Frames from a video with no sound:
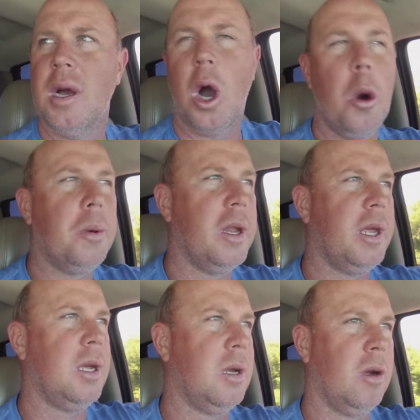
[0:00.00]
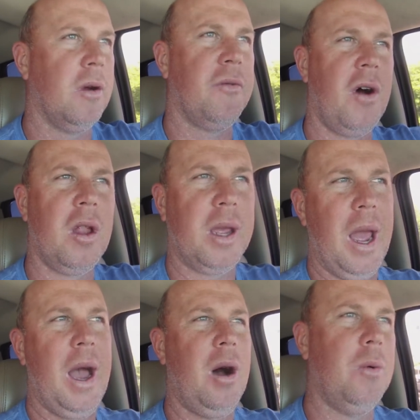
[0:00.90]
opening or falling
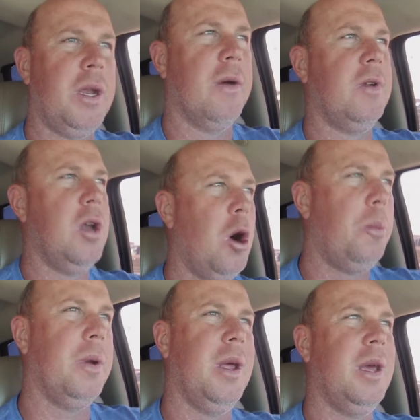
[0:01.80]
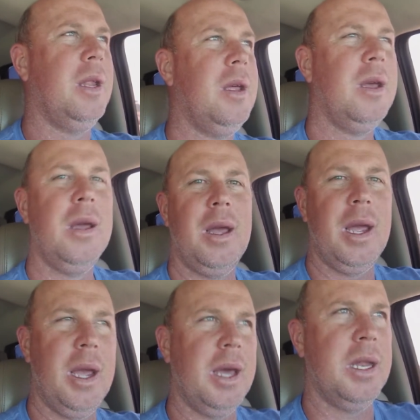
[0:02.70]
out whenever you open it
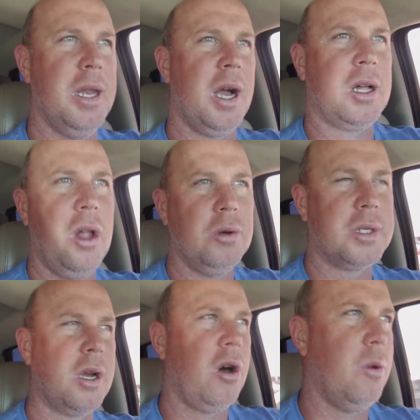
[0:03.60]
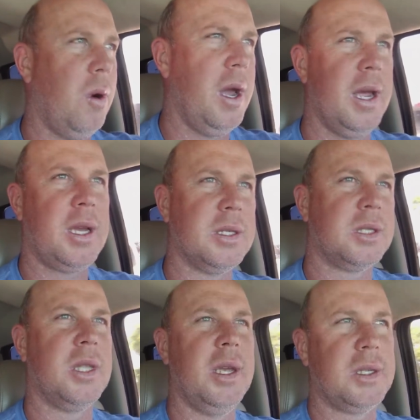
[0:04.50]
and not closing all the way because
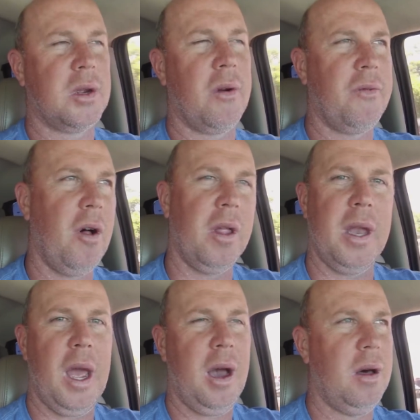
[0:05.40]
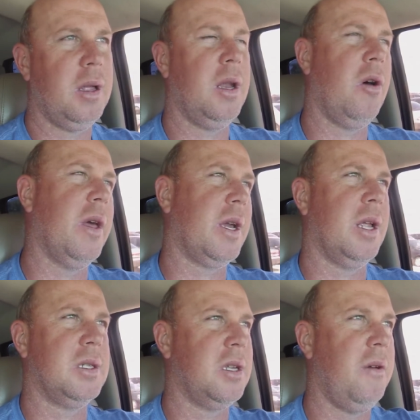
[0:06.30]
things are falling out and all that
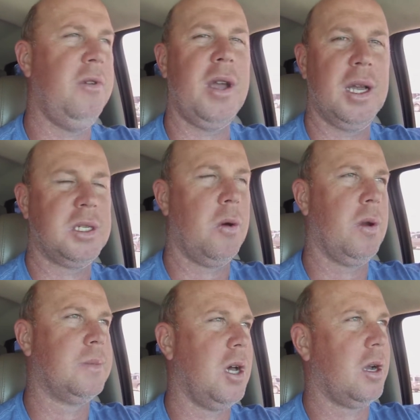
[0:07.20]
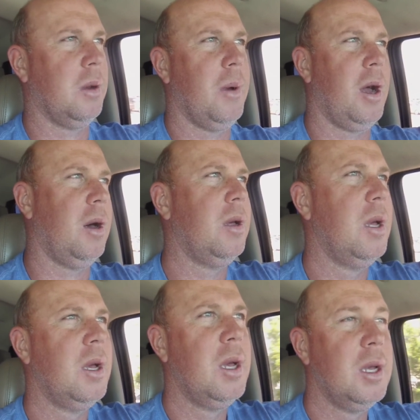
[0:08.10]
kind of stuff. You guys know what I'm talking about.
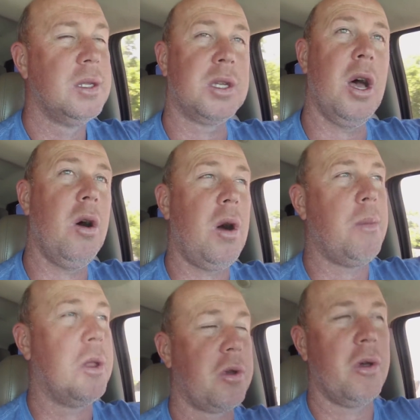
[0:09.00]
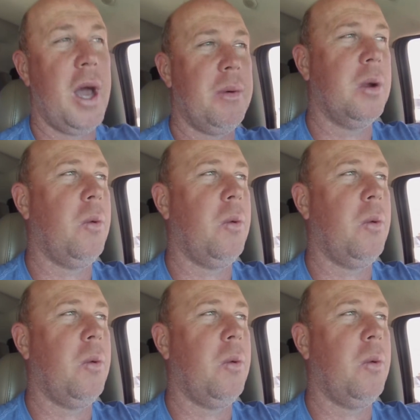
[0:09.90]
So I'm going to throw that one